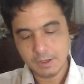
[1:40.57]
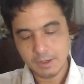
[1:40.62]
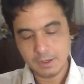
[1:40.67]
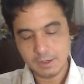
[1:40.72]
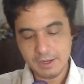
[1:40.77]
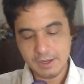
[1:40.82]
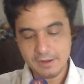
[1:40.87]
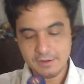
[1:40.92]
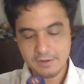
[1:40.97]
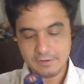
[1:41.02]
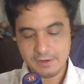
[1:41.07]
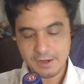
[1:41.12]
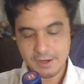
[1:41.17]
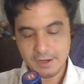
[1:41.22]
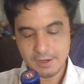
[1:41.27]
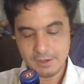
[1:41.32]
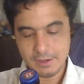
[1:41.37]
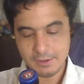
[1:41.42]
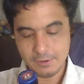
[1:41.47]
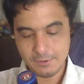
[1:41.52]
It has a
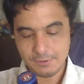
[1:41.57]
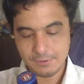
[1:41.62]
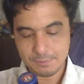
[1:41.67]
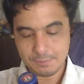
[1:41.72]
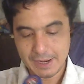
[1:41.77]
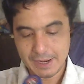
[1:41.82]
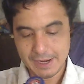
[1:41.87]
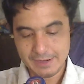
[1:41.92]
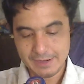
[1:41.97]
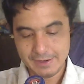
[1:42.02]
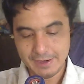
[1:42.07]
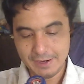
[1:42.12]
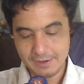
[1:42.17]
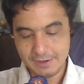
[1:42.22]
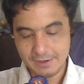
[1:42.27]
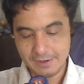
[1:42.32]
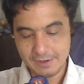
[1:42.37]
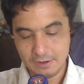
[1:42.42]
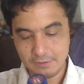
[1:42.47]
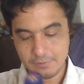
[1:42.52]
use by
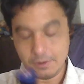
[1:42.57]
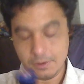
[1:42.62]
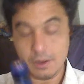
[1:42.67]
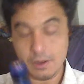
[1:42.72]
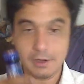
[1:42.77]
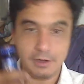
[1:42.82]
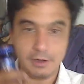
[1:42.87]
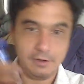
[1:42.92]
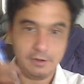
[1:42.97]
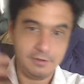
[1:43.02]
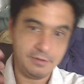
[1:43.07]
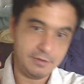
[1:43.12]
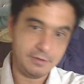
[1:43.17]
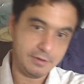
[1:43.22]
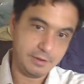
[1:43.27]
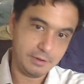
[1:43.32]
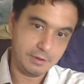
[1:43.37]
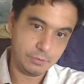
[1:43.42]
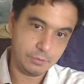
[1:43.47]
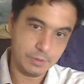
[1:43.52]
date of
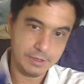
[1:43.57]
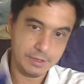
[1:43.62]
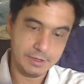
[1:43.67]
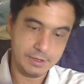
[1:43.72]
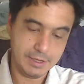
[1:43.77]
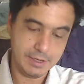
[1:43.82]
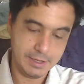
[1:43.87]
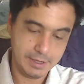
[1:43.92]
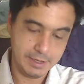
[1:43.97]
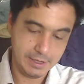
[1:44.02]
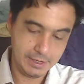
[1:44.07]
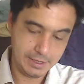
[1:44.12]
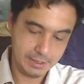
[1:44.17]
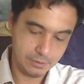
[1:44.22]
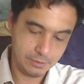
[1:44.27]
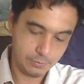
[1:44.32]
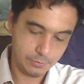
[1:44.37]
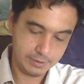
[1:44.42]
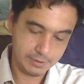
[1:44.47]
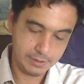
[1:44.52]
August
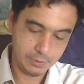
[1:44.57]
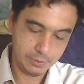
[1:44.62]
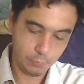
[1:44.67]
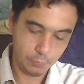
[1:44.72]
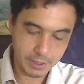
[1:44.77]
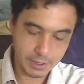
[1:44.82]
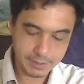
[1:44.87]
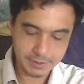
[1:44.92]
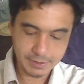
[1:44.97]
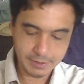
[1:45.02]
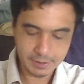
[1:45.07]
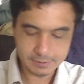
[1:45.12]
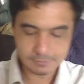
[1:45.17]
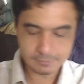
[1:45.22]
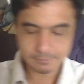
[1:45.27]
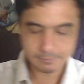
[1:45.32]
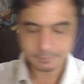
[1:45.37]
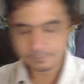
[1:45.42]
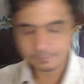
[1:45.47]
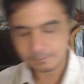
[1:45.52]
2021,
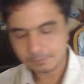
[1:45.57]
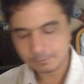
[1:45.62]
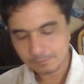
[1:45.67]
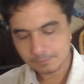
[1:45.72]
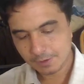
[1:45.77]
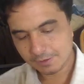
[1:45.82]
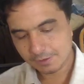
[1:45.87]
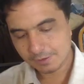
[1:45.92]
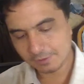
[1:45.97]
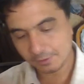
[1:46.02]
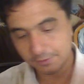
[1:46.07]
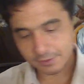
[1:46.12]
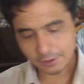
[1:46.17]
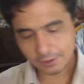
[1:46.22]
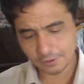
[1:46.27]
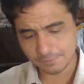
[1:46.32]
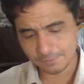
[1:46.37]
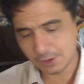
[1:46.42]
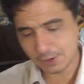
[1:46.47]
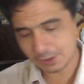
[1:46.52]
so
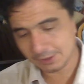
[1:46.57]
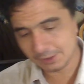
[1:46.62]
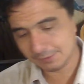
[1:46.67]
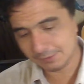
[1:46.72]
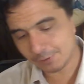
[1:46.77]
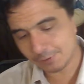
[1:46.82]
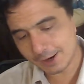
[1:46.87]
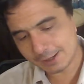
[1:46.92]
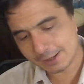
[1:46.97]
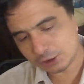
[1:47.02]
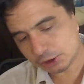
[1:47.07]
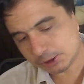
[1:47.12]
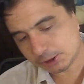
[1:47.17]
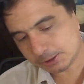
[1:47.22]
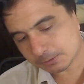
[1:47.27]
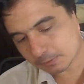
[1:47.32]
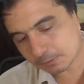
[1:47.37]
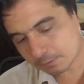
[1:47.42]
still fairly fresh.